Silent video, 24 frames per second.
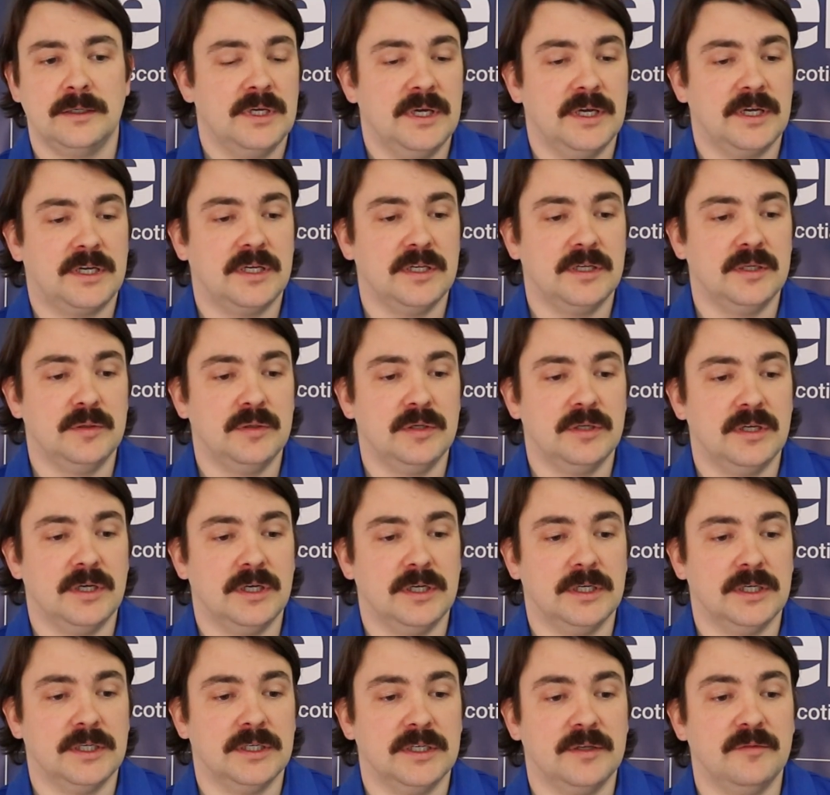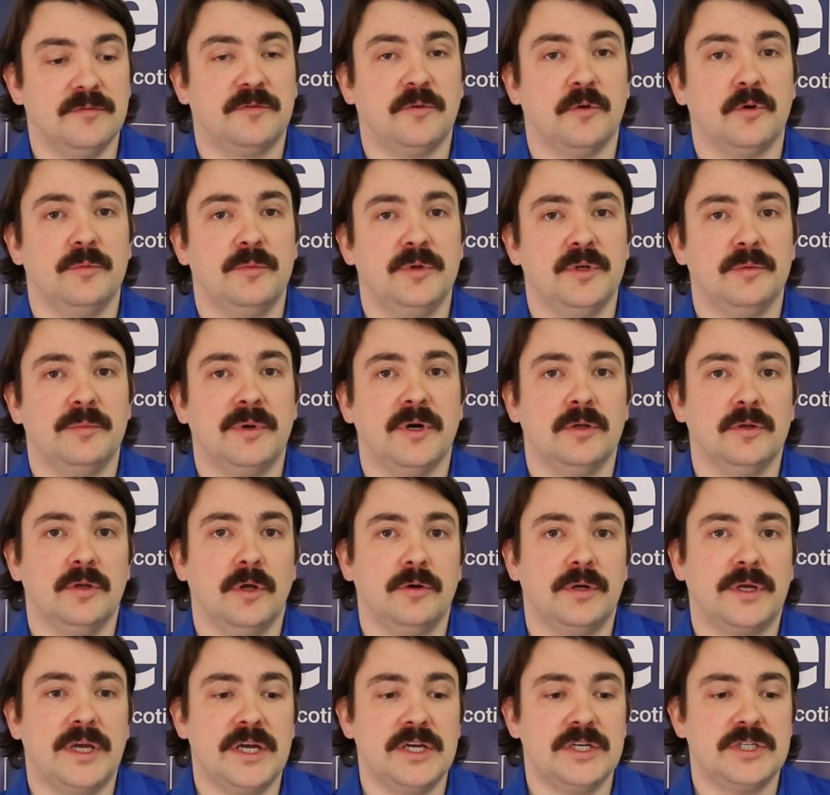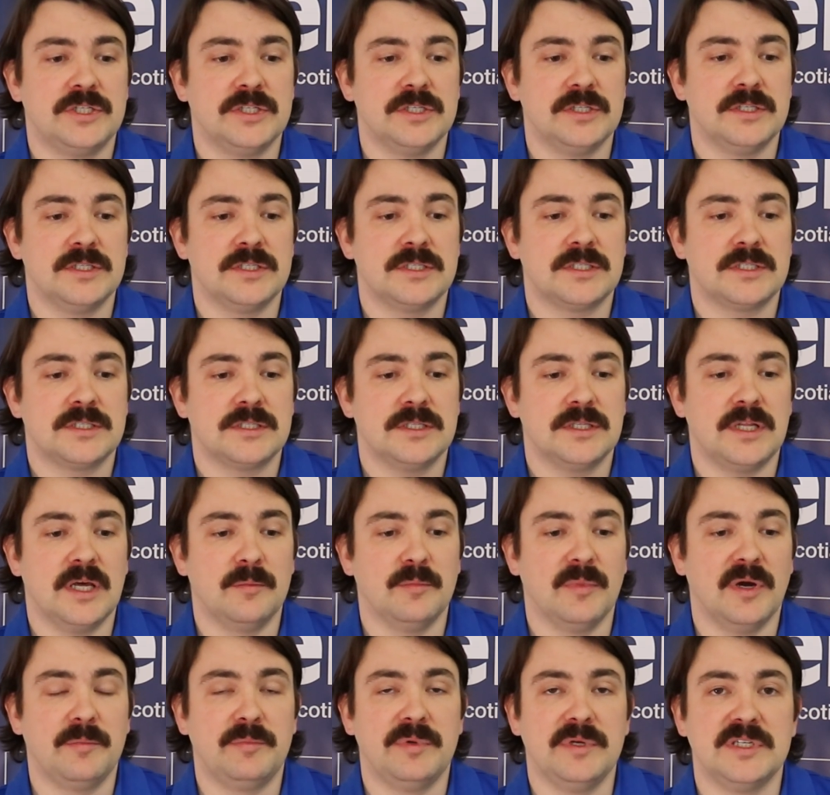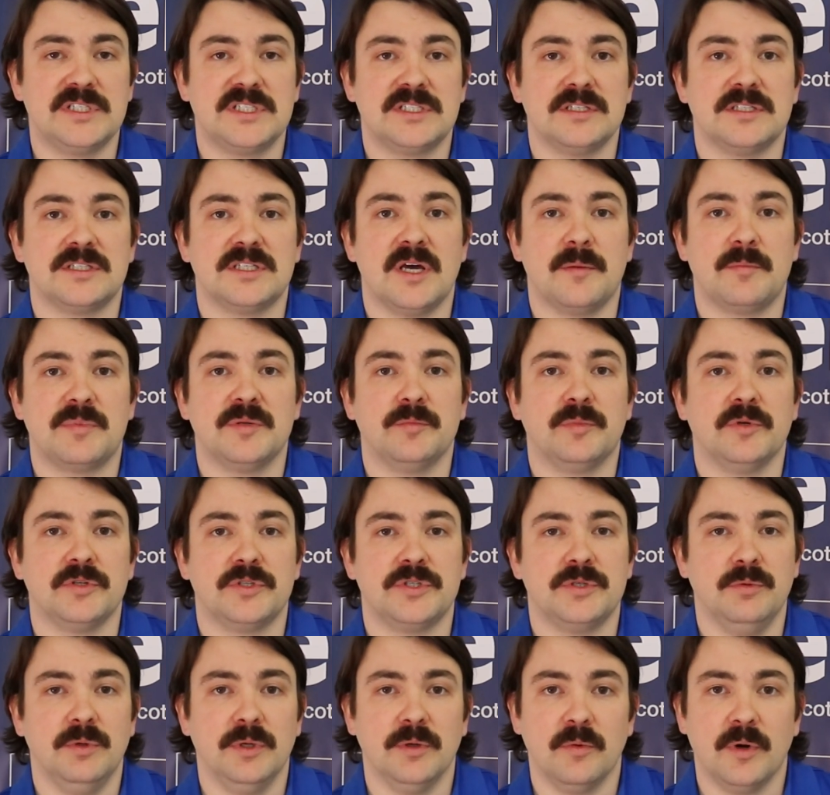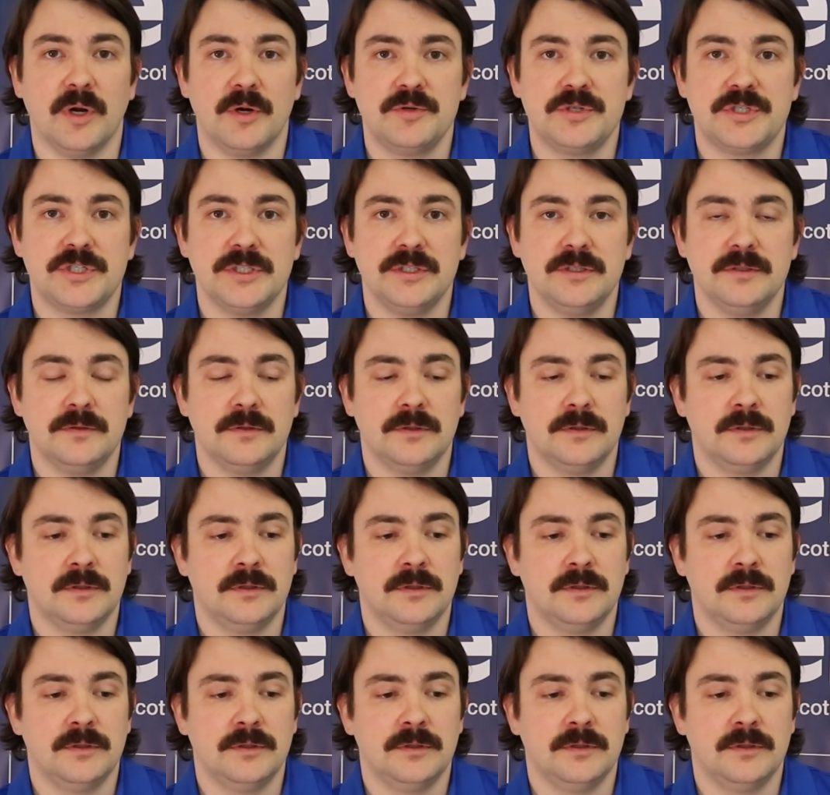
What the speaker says: It can inform you about locations that might be susceptible to erosion.